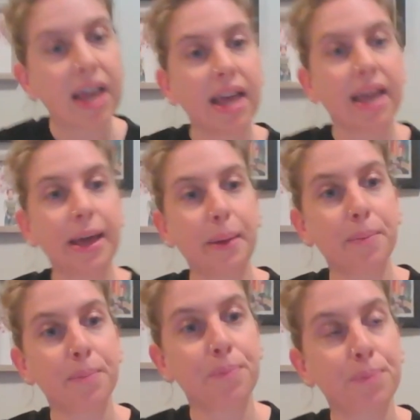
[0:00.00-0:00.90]

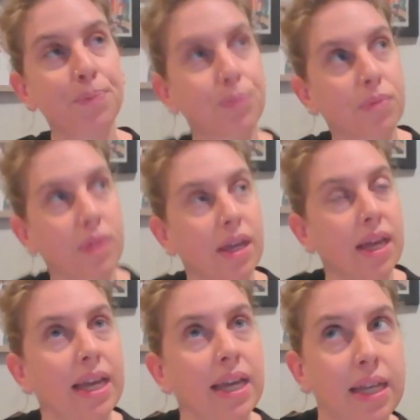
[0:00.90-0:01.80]

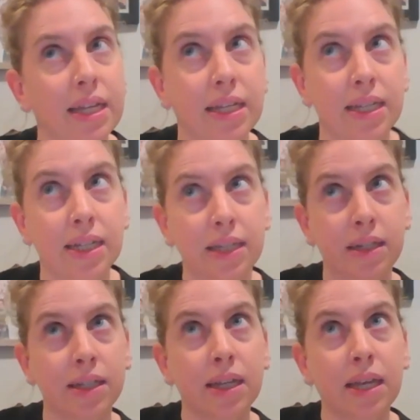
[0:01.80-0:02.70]

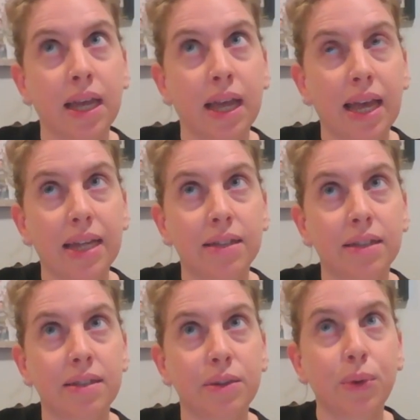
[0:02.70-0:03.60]
And
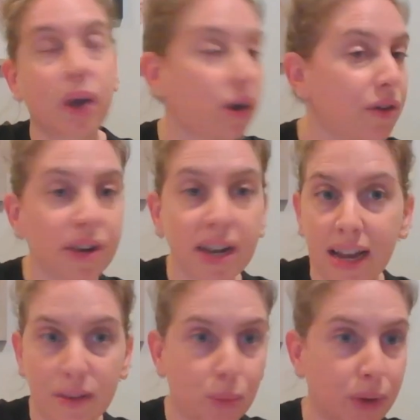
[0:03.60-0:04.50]
we only
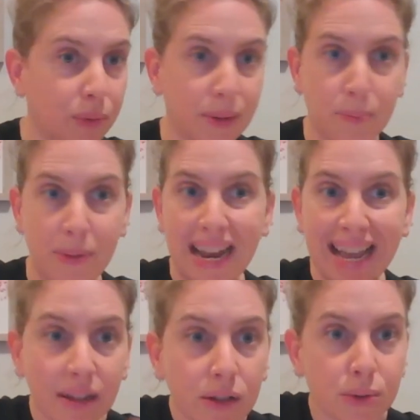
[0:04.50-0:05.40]
realize when we
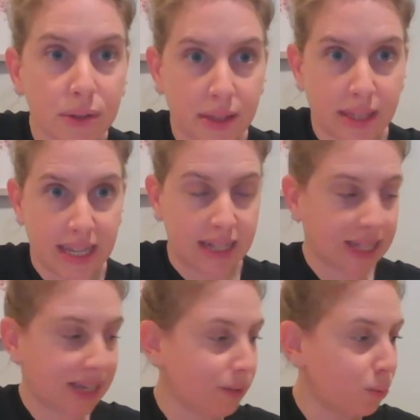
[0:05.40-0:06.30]
plan those things
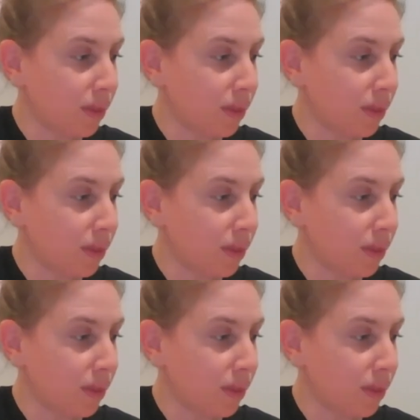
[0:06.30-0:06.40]
and we